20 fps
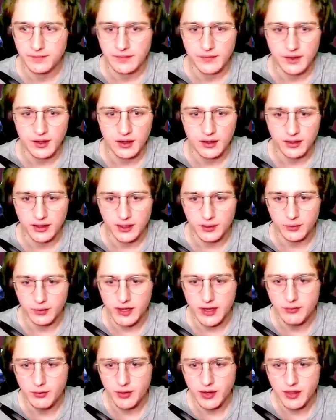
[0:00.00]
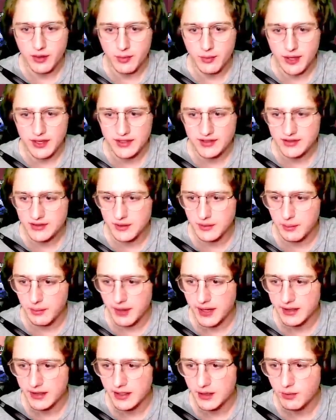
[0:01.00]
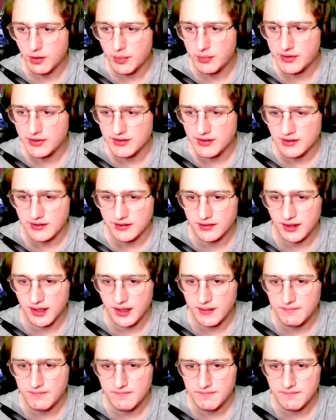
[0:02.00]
Okay, we have one of the best melee weapons in this game.